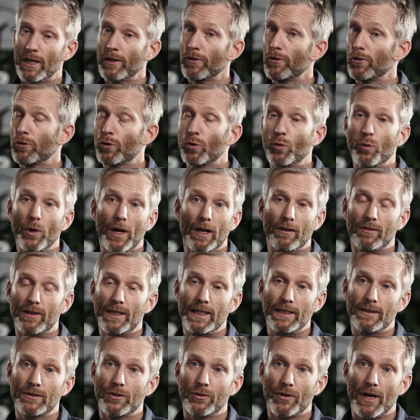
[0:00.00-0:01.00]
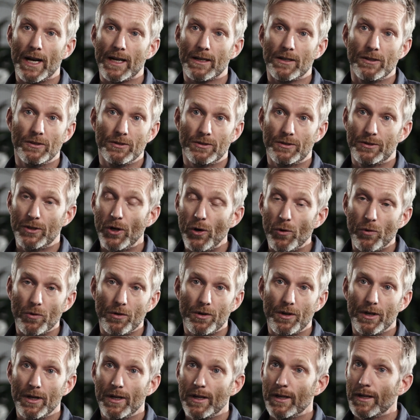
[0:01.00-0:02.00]
other 12 keystone actors don't,
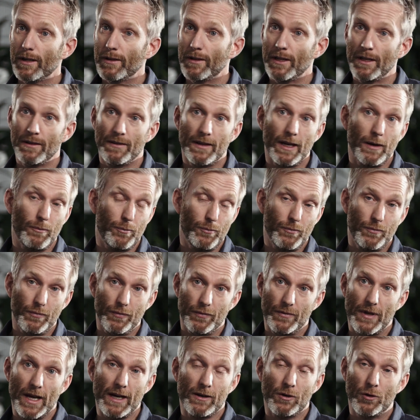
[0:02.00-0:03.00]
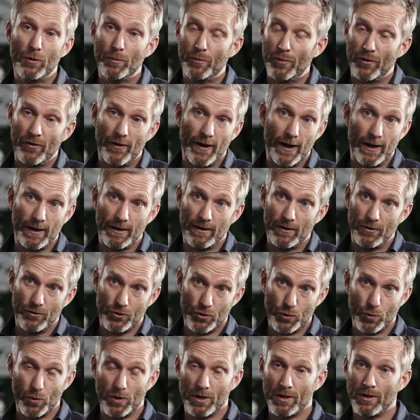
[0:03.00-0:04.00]
then that, that could provide a
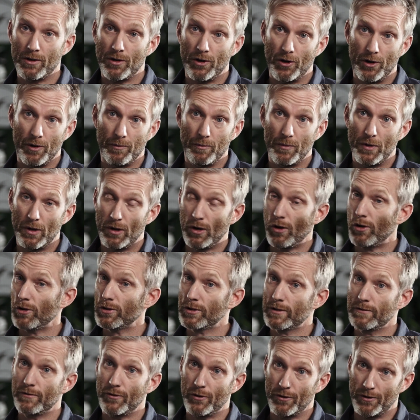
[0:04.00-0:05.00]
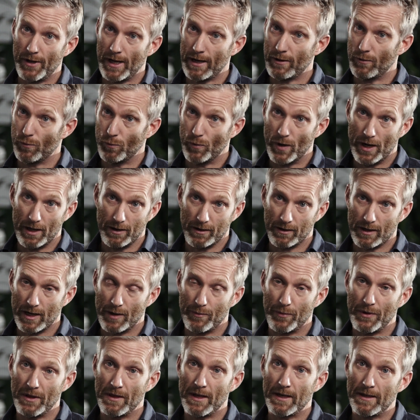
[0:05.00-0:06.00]
short-term loss for that one
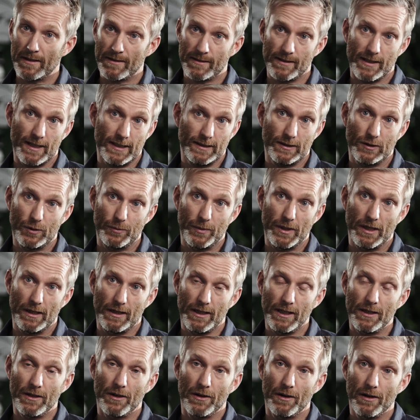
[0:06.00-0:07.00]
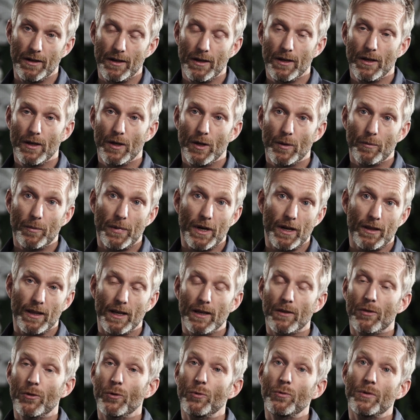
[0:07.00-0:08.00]
company that decides to be a leader. But I
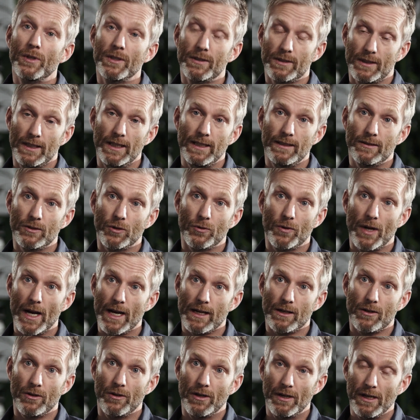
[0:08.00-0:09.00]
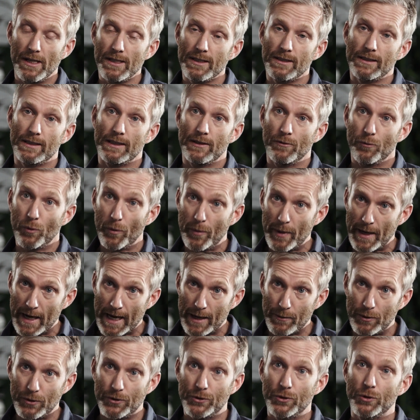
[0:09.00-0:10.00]
think through this Keystone Actor initiative, we've been
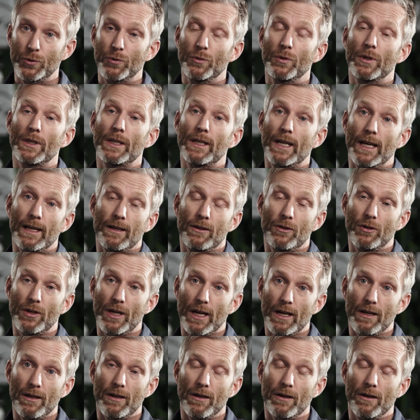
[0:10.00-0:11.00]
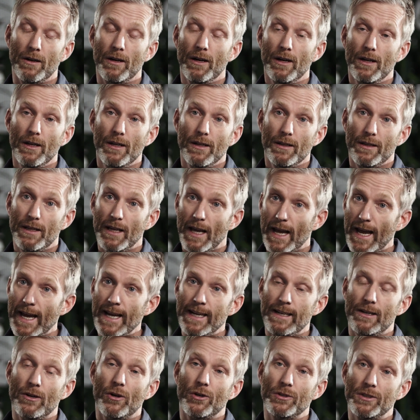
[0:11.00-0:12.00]
able to get together the
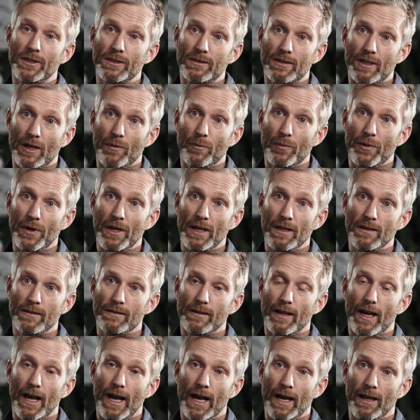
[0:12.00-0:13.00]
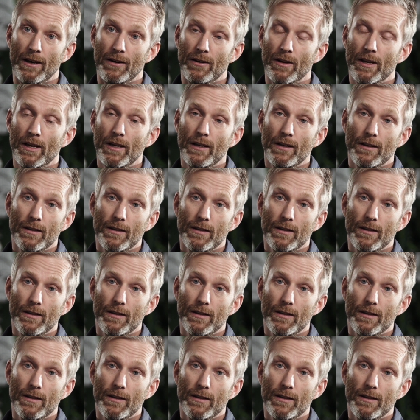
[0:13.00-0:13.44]
eight largest companies and